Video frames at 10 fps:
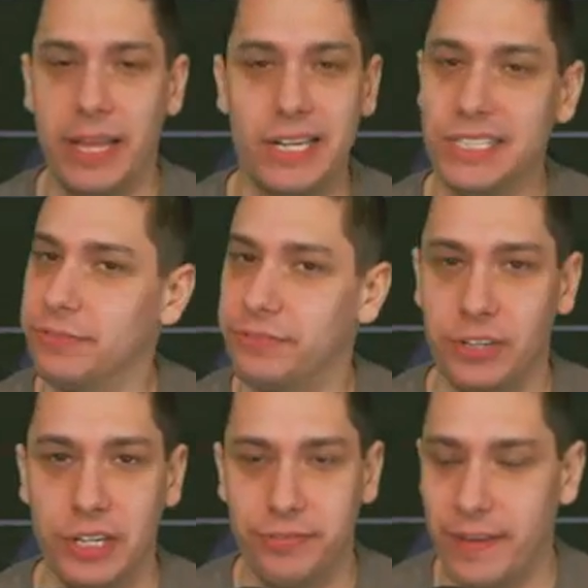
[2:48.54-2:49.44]
players in
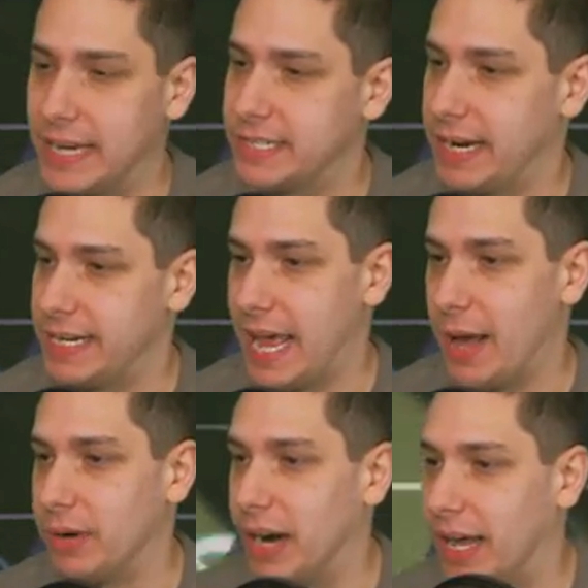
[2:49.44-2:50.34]
full effect right
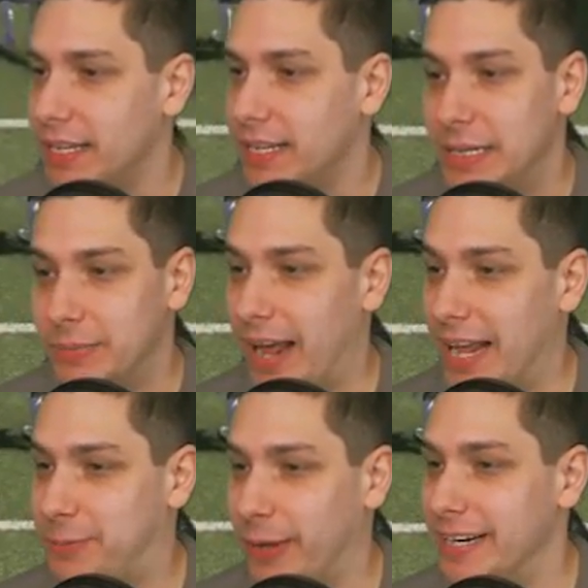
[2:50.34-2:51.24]
now, brah.
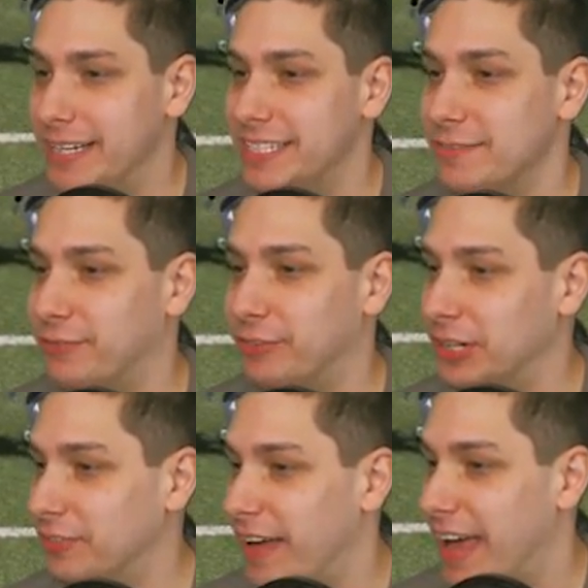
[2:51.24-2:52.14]
Bronze players in
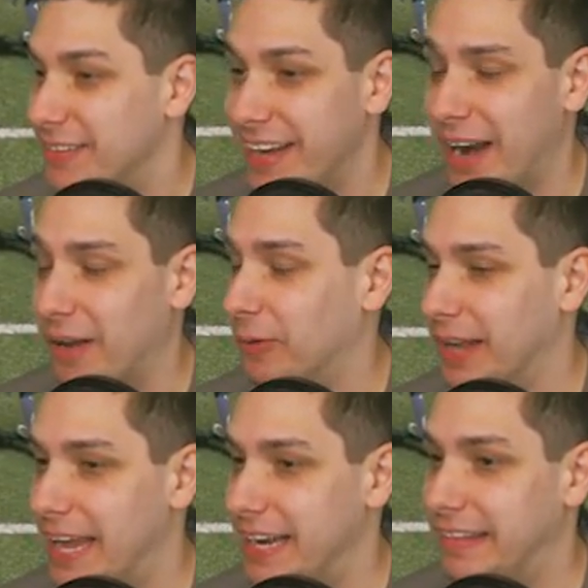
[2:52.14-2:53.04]
full effect. We got to
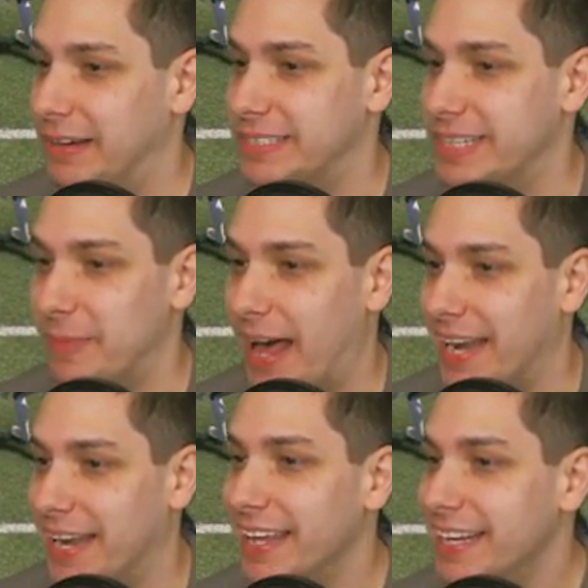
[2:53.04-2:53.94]
hold on to those. Come
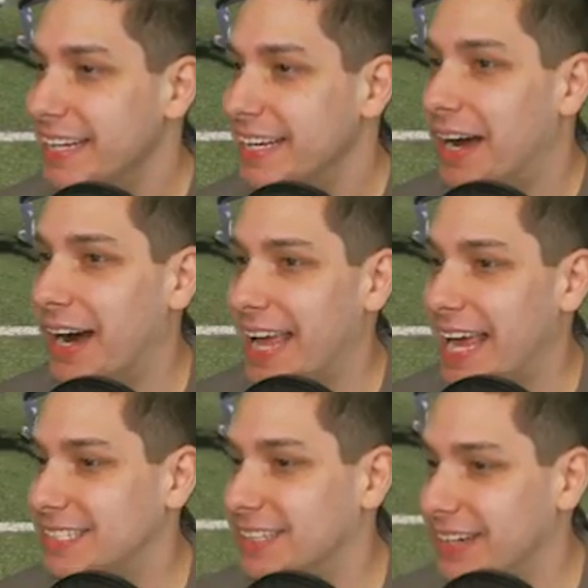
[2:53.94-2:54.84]
on. All
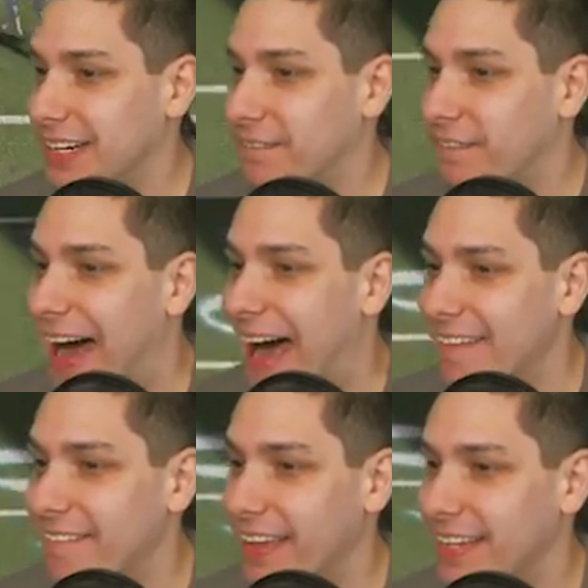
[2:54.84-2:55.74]
right, guys, third and
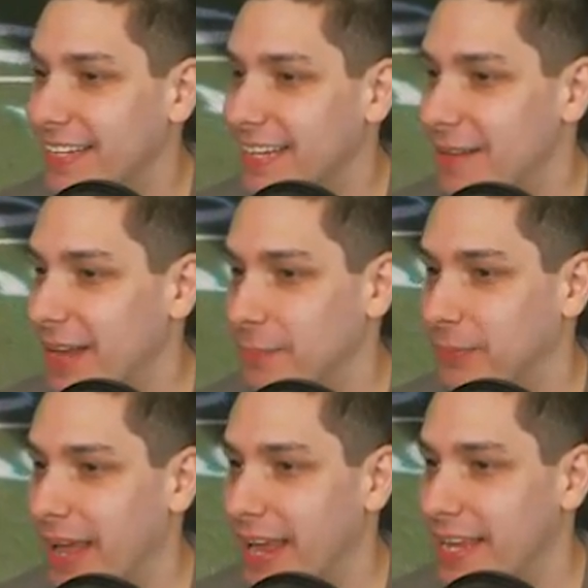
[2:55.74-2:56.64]
five. Got to make
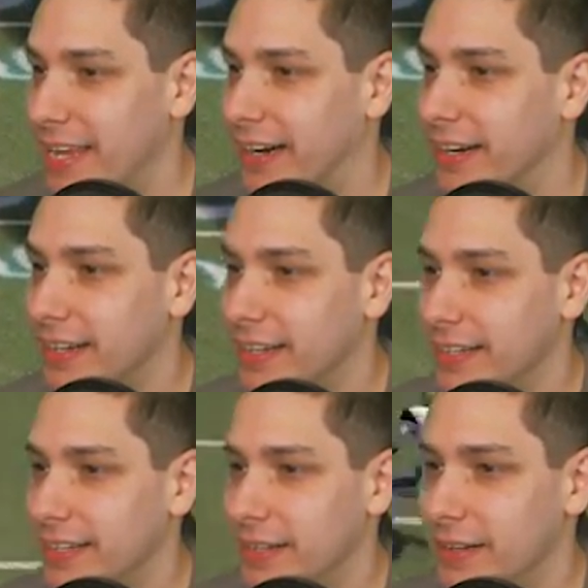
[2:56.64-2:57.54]
a play here.
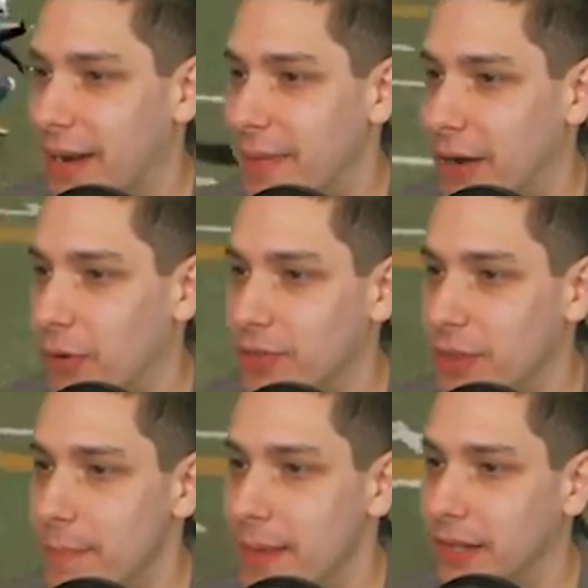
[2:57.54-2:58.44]
Got a man
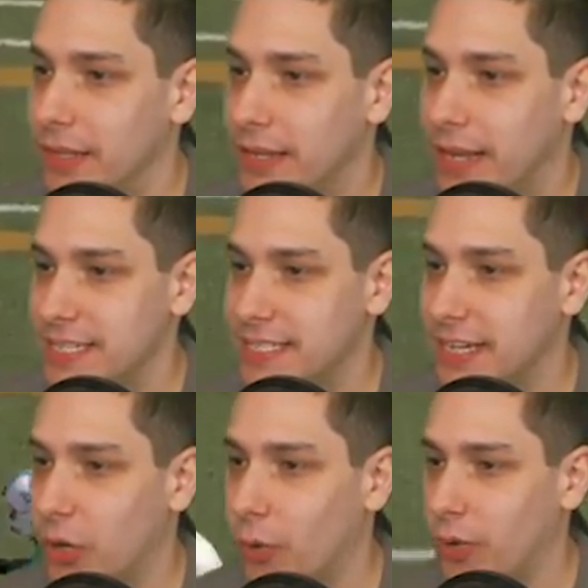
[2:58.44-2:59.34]
over the middle, and
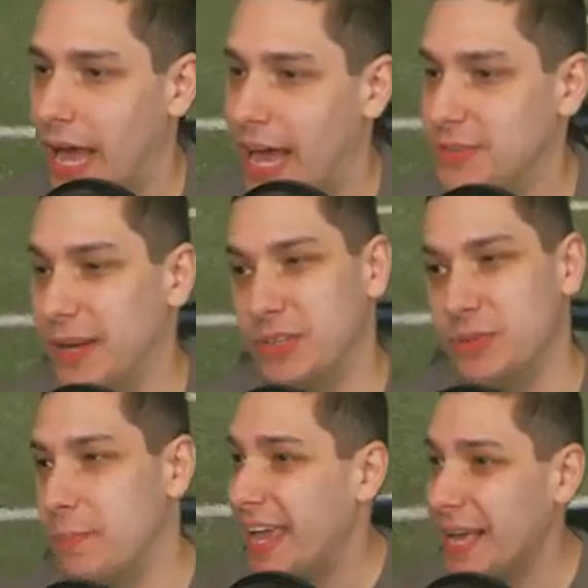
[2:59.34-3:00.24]
he's going to hold on to it.
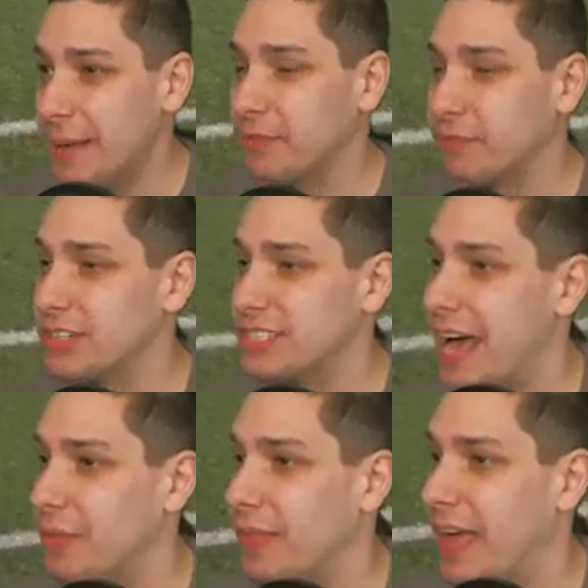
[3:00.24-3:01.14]
pick up the
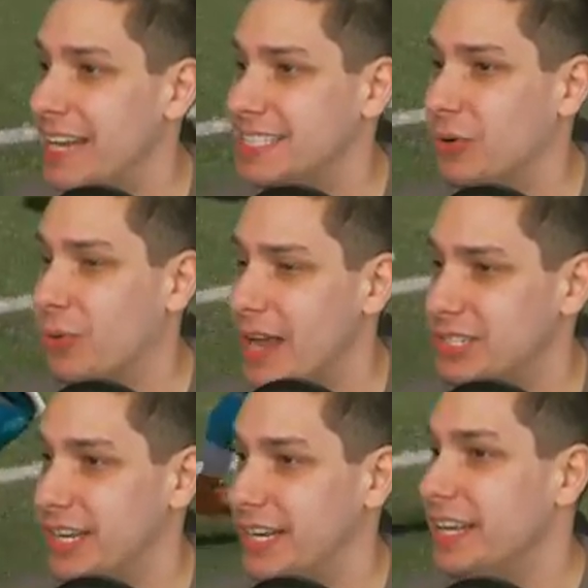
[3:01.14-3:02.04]
first down, though? That is the
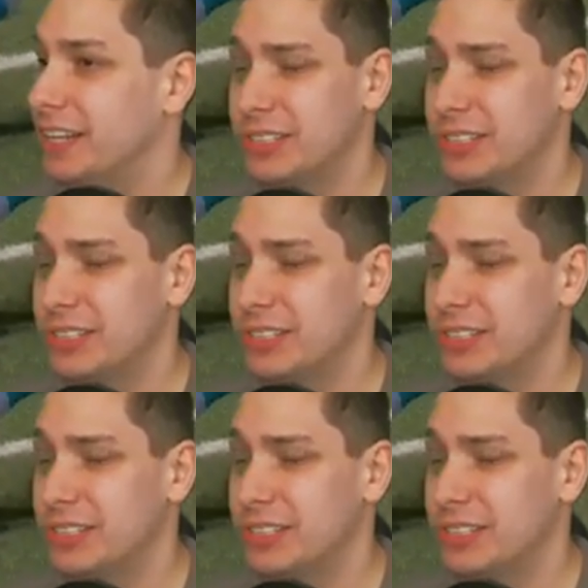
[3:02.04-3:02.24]
question.